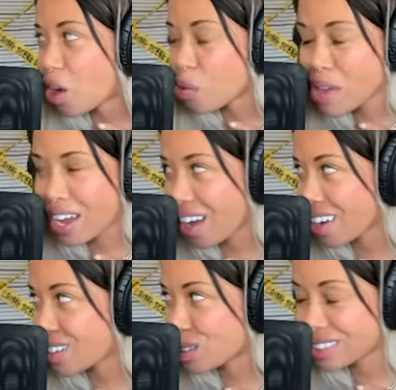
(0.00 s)
oh my
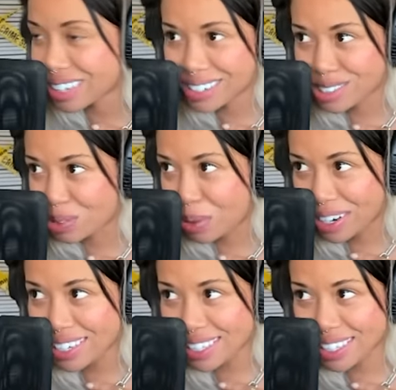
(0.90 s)
god, you're in your
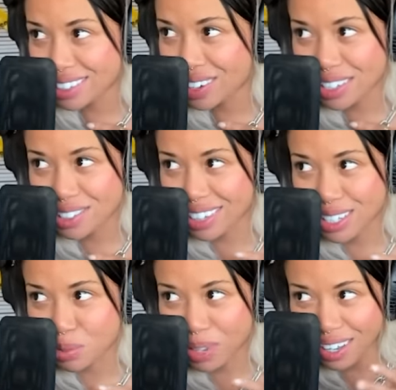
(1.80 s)
20s and you guys are like
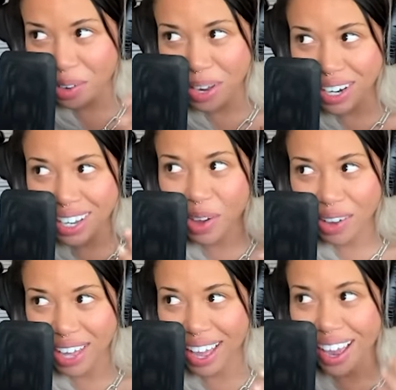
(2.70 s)
swinging already,
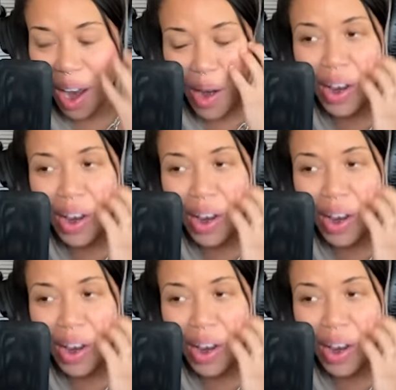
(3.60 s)
okay, all